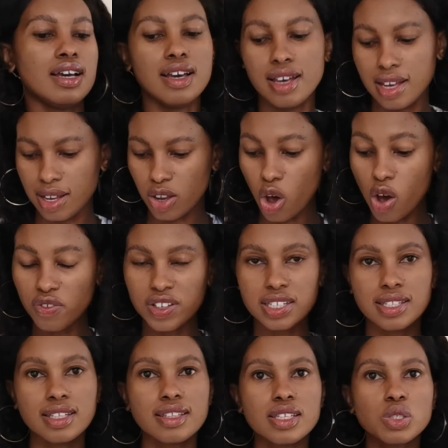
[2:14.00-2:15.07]

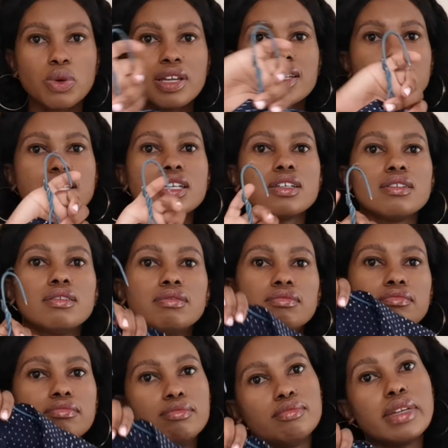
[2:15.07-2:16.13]
obviously this one is a
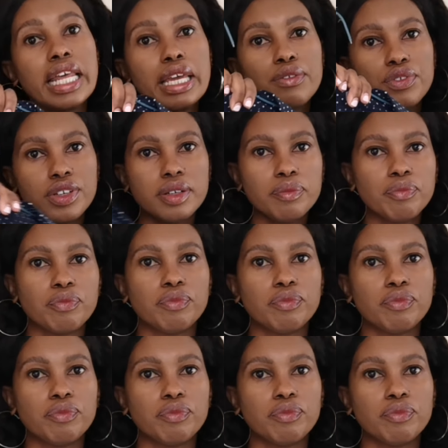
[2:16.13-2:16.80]
navy,